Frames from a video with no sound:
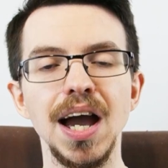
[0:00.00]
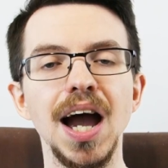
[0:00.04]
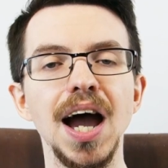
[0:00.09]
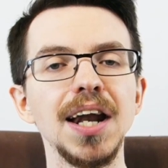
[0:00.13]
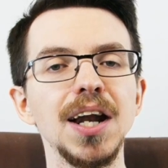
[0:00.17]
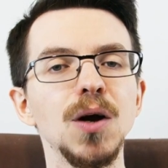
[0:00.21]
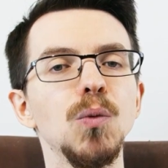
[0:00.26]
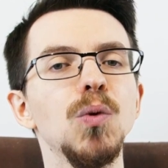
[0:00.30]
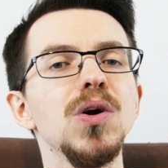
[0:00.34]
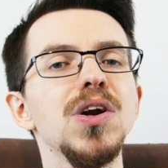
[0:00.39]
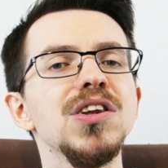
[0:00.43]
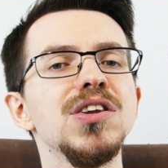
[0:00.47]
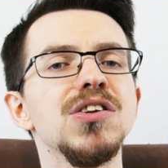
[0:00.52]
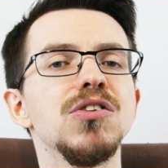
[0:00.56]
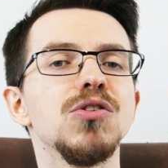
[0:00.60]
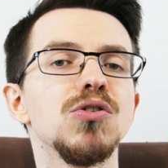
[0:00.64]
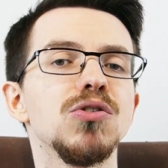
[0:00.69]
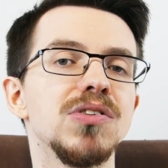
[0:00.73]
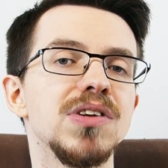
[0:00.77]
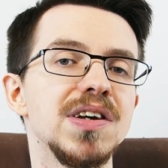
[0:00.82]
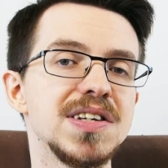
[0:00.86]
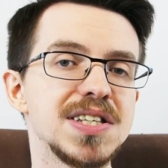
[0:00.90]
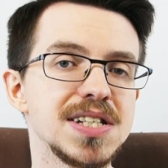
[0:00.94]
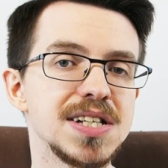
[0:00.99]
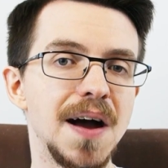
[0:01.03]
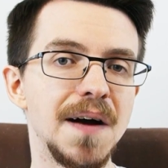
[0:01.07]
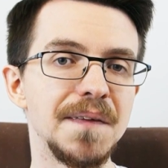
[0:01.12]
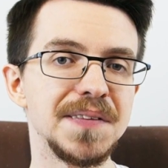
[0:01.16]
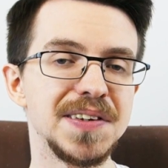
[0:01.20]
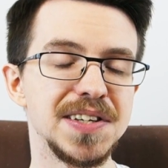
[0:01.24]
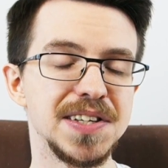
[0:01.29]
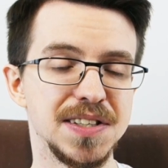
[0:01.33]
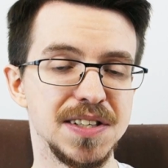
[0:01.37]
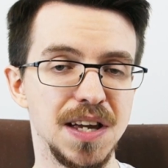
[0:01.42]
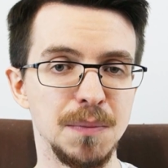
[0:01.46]
And I wanted to
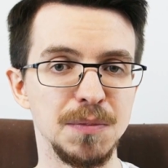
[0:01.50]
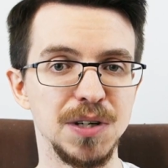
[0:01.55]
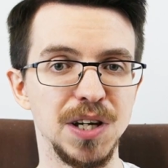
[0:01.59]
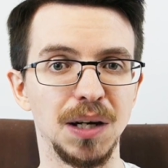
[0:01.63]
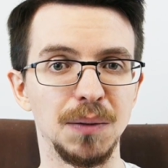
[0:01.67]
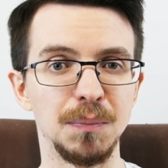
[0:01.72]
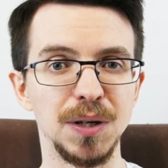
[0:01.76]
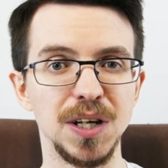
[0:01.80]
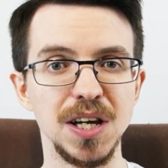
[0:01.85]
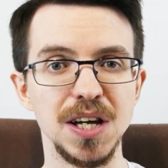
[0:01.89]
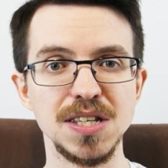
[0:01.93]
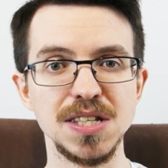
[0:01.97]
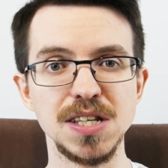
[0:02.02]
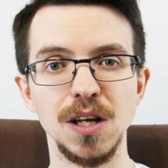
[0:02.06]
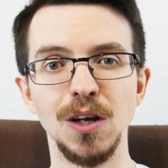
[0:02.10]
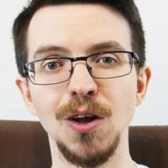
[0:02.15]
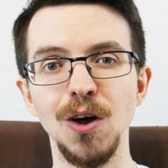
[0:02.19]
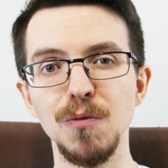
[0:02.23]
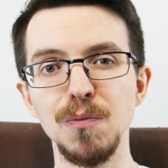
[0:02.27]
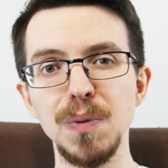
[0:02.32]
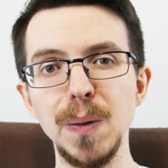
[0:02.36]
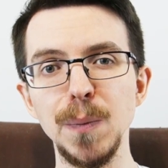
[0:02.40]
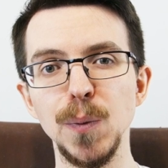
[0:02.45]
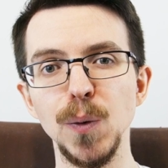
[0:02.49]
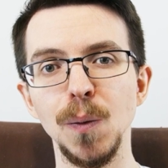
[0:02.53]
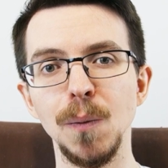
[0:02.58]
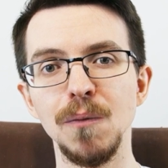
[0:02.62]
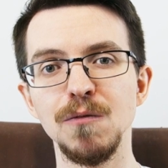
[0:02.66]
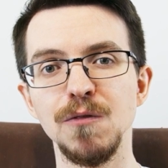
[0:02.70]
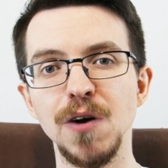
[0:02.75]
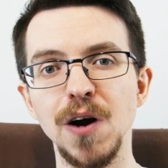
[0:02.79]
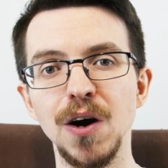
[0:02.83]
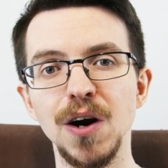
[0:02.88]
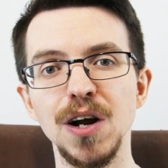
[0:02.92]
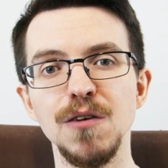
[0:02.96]
discuss this subject because a lot of people
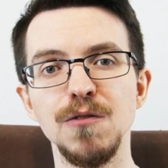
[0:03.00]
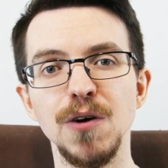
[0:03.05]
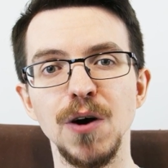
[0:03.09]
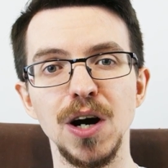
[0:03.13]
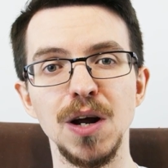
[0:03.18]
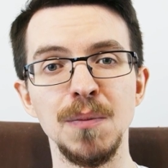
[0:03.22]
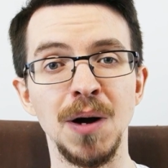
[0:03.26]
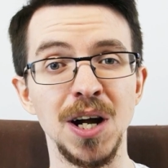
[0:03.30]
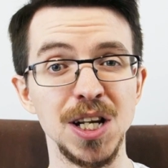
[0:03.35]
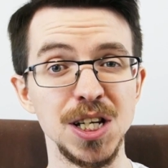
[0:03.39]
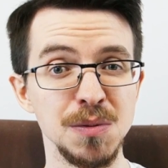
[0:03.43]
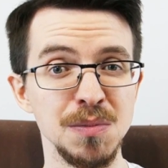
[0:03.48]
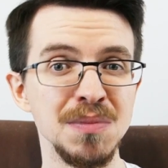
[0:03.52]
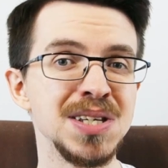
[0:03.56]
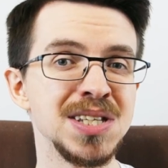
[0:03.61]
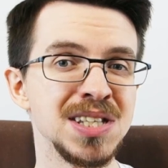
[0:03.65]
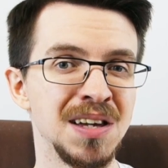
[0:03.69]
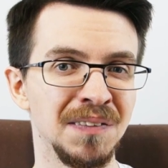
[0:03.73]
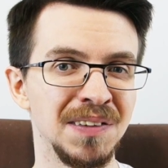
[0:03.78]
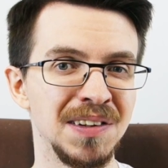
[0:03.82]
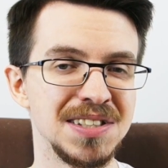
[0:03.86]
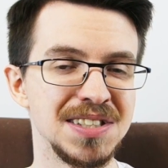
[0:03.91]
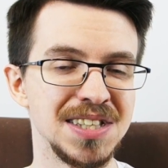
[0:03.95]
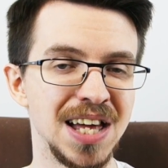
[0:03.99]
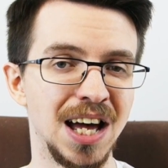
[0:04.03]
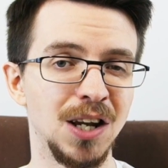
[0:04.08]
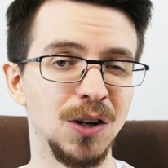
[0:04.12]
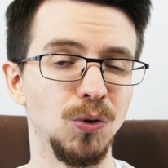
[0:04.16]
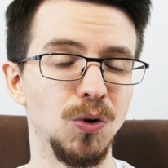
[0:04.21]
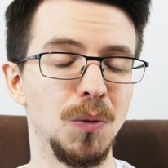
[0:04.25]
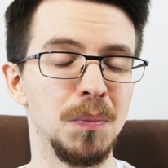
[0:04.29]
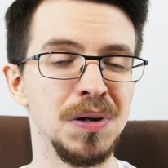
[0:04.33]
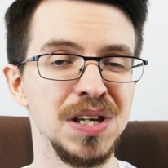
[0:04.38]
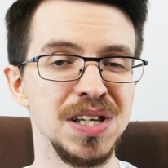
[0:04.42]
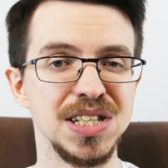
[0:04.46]
very much misunderstand
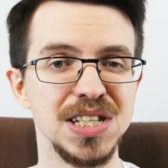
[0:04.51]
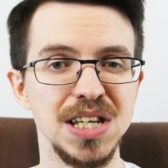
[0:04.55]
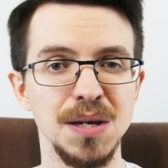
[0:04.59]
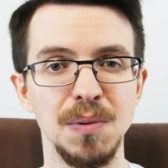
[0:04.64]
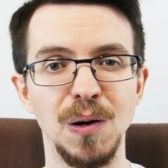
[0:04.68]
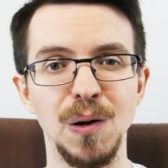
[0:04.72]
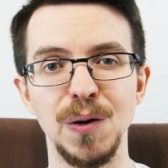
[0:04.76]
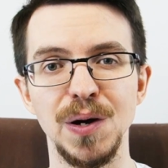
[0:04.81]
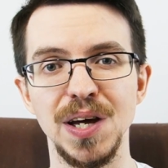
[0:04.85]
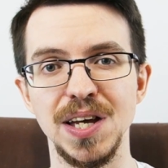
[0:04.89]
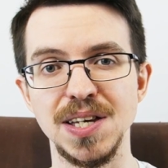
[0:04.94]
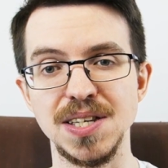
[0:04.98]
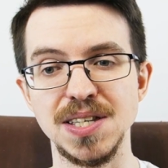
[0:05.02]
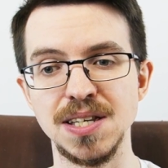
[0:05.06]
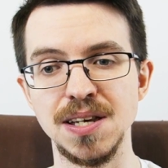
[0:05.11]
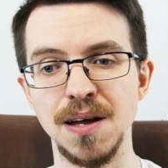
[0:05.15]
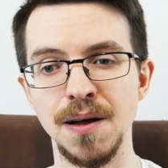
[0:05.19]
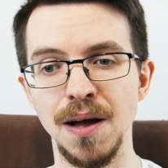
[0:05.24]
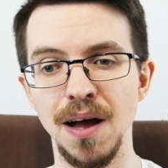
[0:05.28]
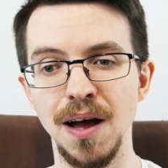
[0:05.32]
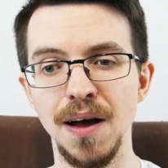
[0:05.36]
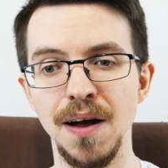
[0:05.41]
what placebo is.